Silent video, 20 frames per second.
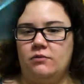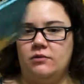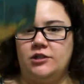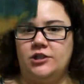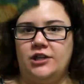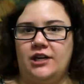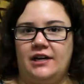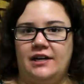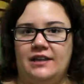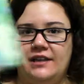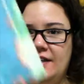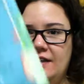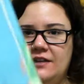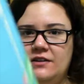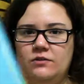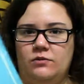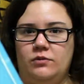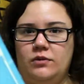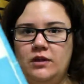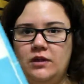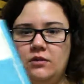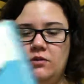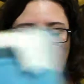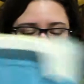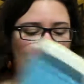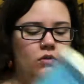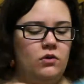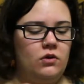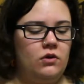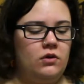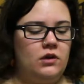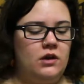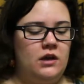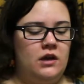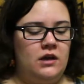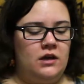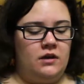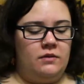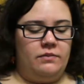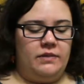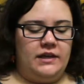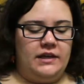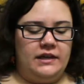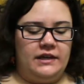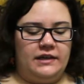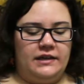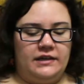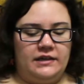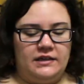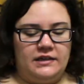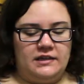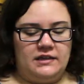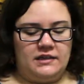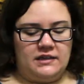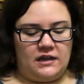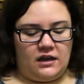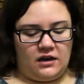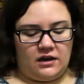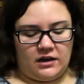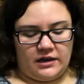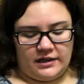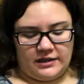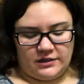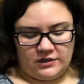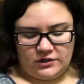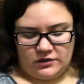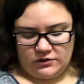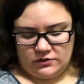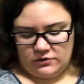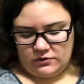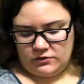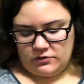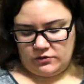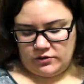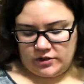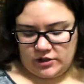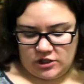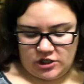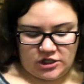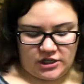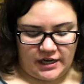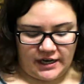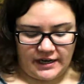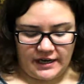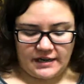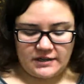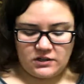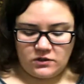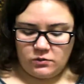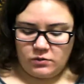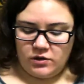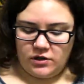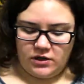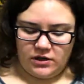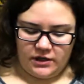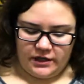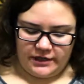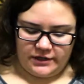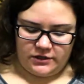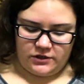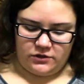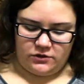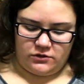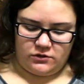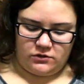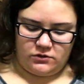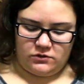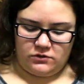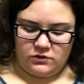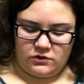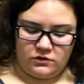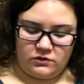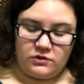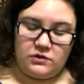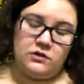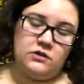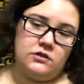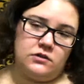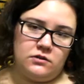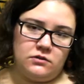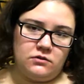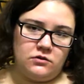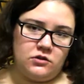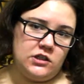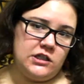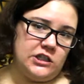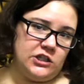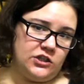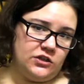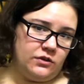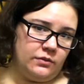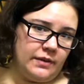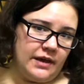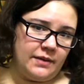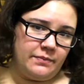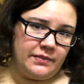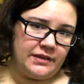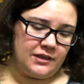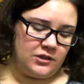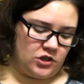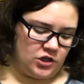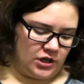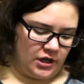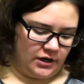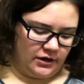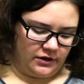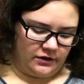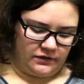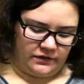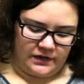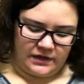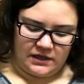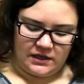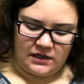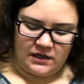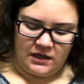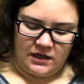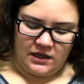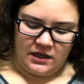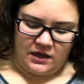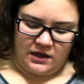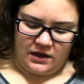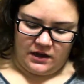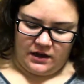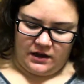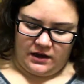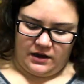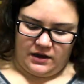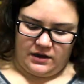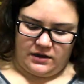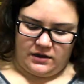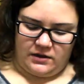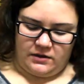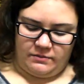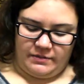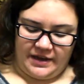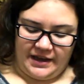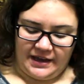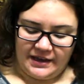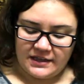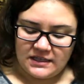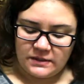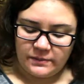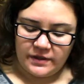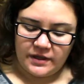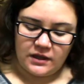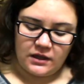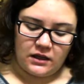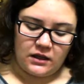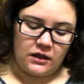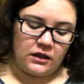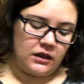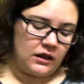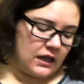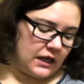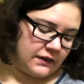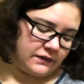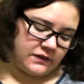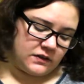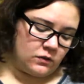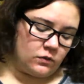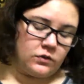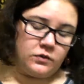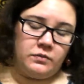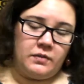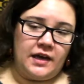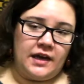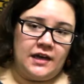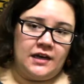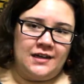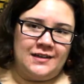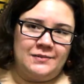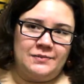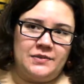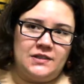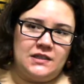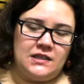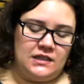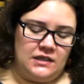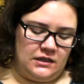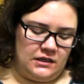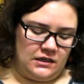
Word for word: which I think is really cool because I do GIS work, I do, so it's digital mapping, geography. Um, my husband loves old maps